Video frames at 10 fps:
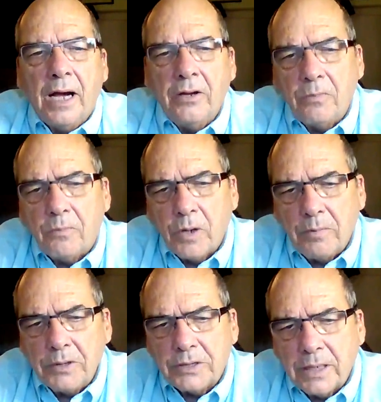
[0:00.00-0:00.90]
I know
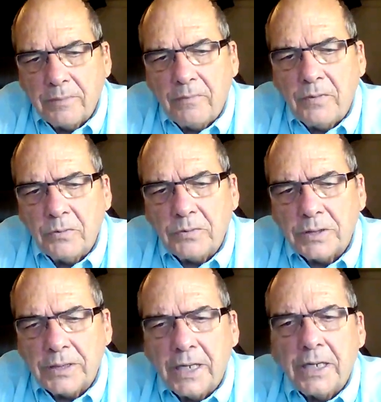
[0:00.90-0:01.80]
probably some of you
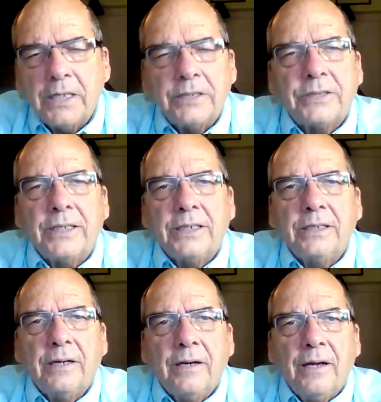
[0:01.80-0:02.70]
today
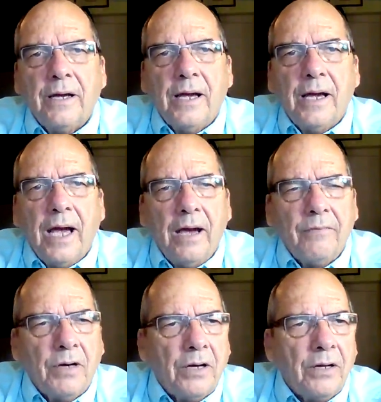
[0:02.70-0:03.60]
listening
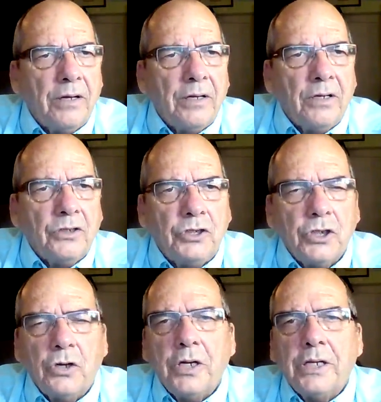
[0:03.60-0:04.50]
have a
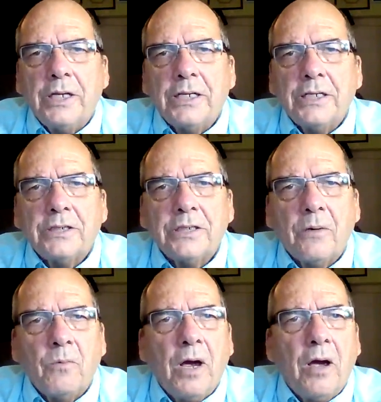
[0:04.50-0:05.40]
journey that is
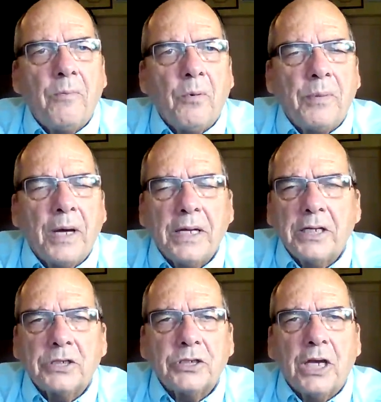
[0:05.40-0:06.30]
somewhere
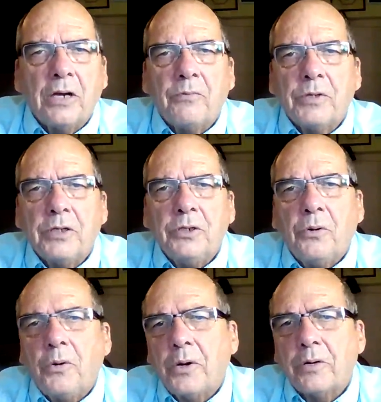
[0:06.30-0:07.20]
propelling itself within
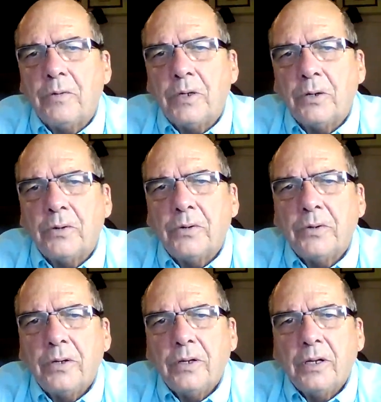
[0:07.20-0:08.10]
your work field.
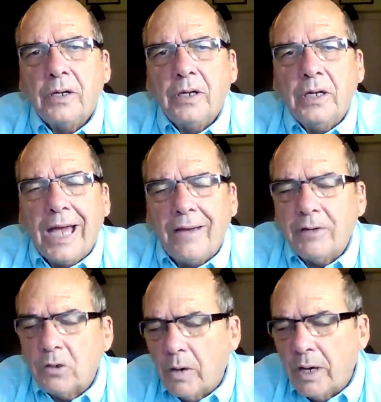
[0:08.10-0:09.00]

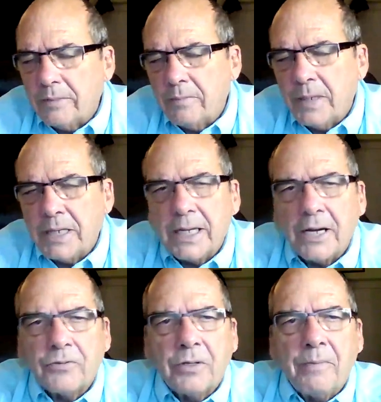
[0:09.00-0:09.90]
Haven't quite made
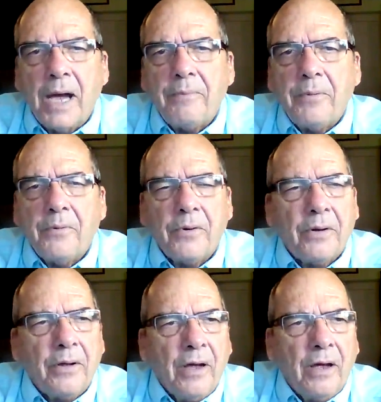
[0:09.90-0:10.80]
out the map
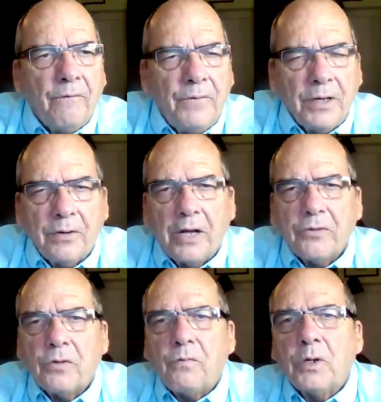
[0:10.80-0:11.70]
or figured
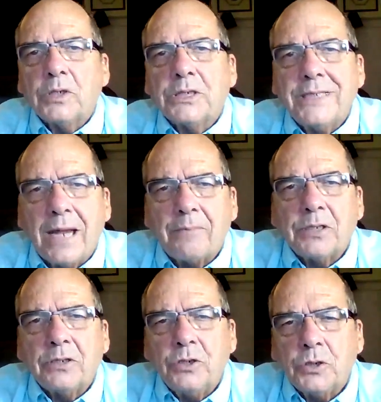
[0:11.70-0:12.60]
out the first
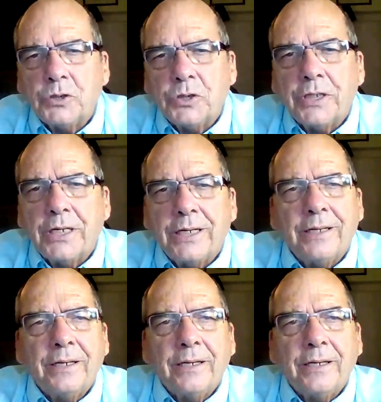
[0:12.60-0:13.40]
steps in your journey.